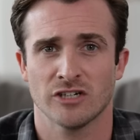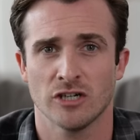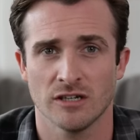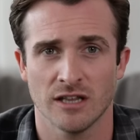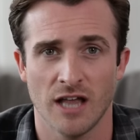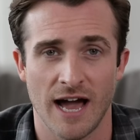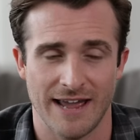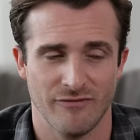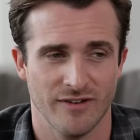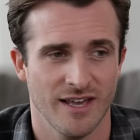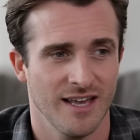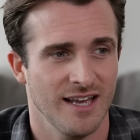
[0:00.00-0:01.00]
a good
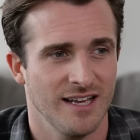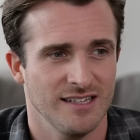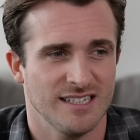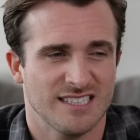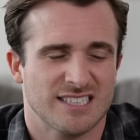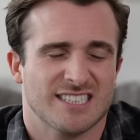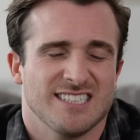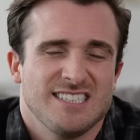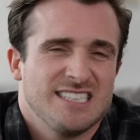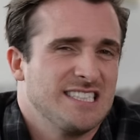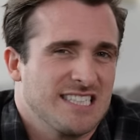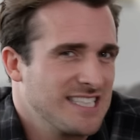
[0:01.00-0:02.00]
life,
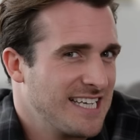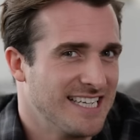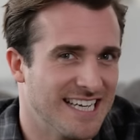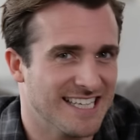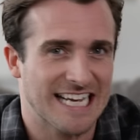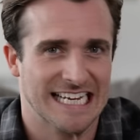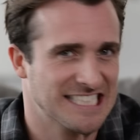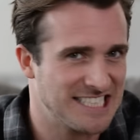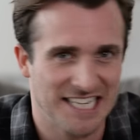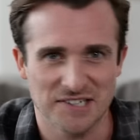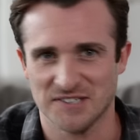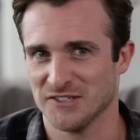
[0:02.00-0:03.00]
I get like
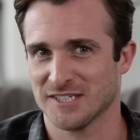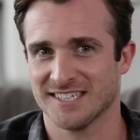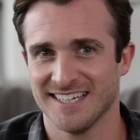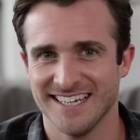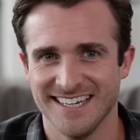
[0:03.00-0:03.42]
chills